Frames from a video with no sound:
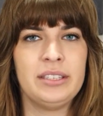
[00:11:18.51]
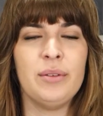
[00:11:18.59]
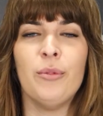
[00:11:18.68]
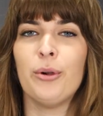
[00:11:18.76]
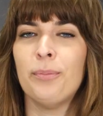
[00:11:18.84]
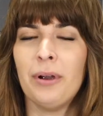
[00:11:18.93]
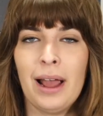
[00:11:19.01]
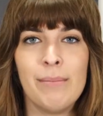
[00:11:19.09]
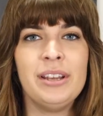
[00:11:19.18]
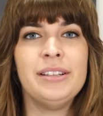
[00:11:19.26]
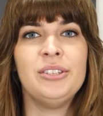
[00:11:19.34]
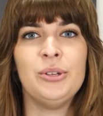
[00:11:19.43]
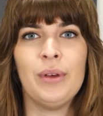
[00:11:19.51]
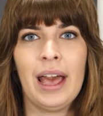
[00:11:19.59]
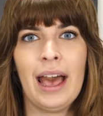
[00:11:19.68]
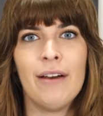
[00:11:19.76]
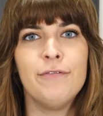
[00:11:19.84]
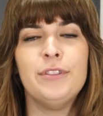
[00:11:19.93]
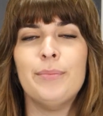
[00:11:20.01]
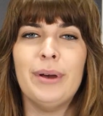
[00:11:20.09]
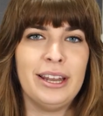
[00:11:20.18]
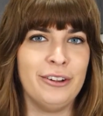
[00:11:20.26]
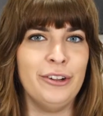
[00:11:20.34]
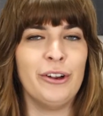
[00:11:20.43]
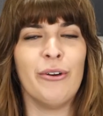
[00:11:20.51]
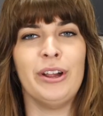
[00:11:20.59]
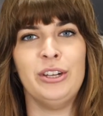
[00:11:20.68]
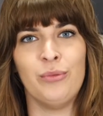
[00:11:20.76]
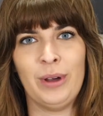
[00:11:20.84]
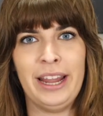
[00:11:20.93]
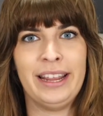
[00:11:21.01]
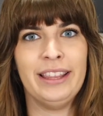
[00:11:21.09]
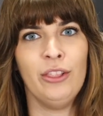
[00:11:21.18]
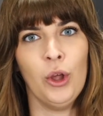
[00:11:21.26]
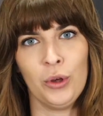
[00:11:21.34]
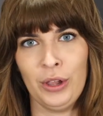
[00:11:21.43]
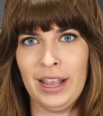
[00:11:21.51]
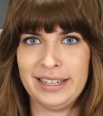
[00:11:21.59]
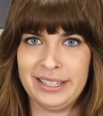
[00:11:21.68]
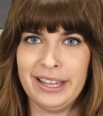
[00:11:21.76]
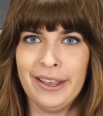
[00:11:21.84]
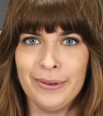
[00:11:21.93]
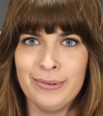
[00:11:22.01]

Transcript: The more prominence you have, the better you're going to rank in local SEO.